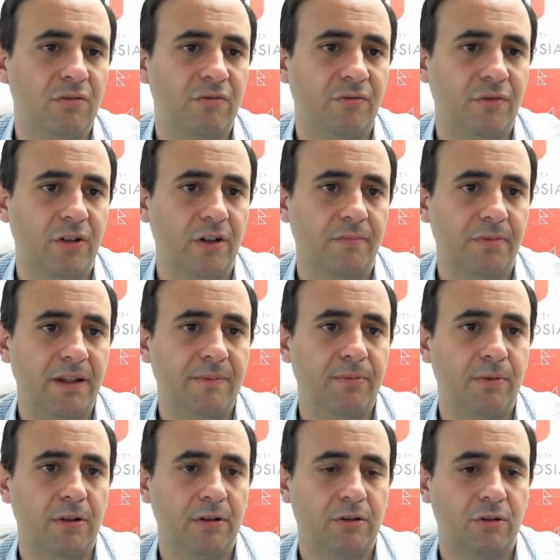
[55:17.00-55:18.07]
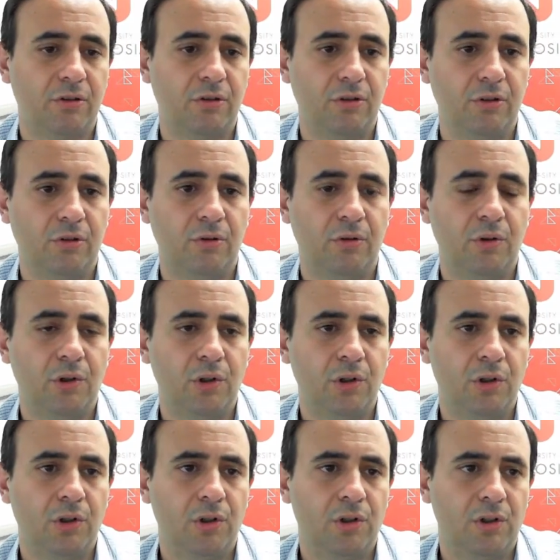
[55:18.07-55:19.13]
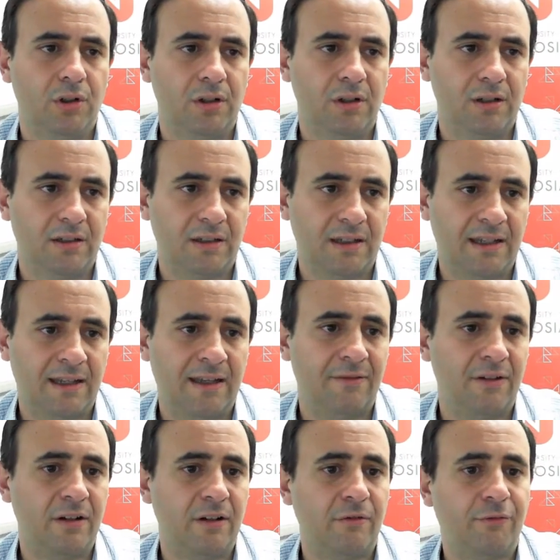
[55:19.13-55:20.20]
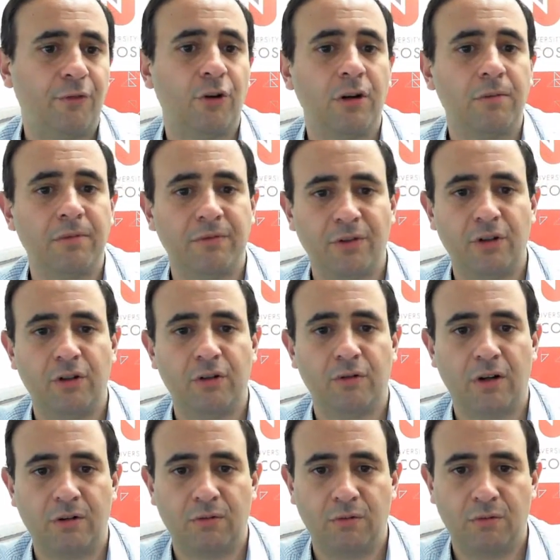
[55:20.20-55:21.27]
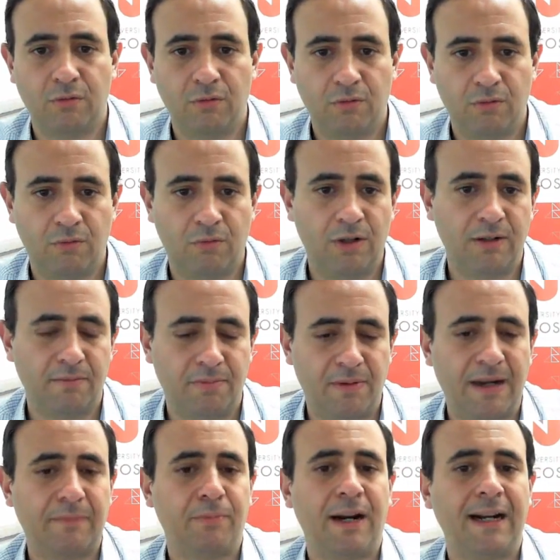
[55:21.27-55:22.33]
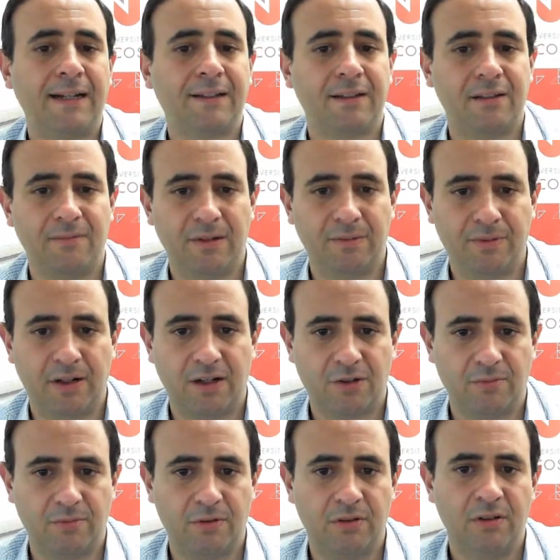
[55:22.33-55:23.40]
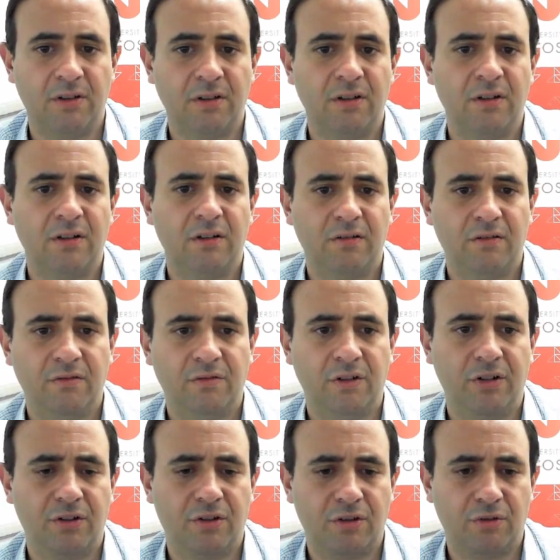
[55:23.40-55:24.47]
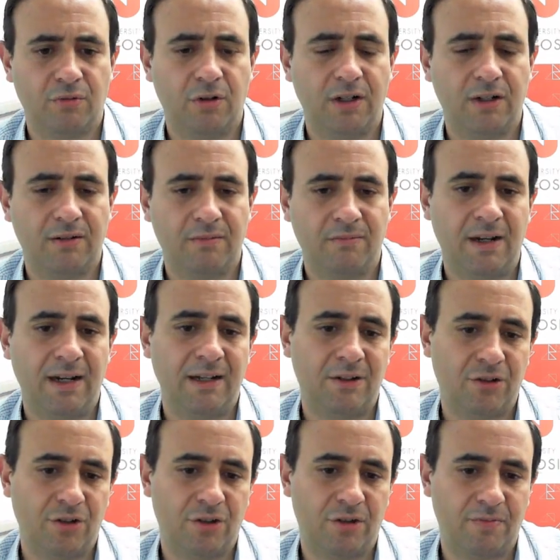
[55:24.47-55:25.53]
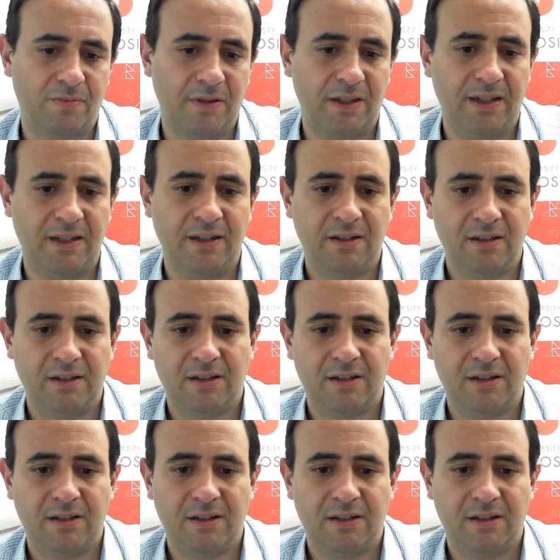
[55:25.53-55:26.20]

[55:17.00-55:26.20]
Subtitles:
for people to have an informed view on what might practically be possible versus what might just be